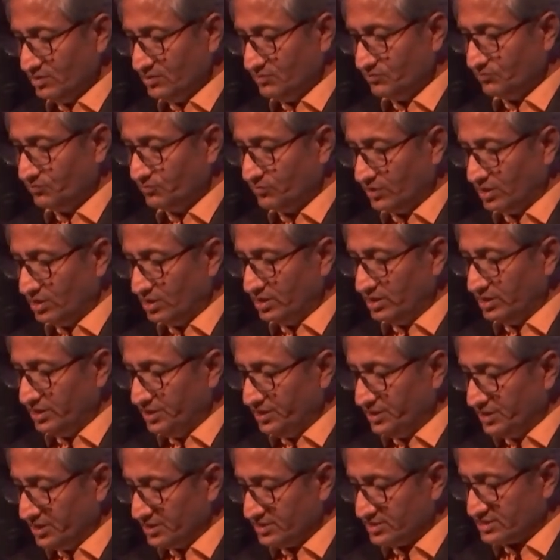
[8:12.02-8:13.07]
World
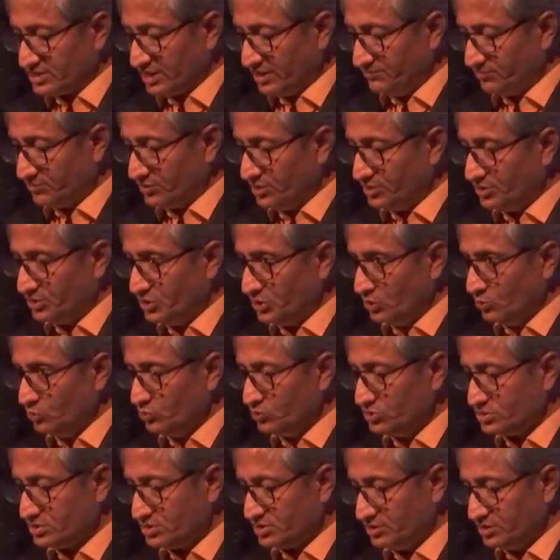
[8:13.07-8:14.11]
leaders have
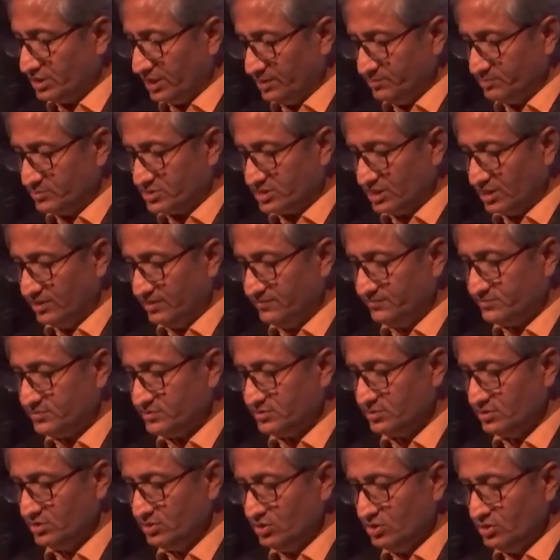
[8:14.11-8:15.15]
reduced themselves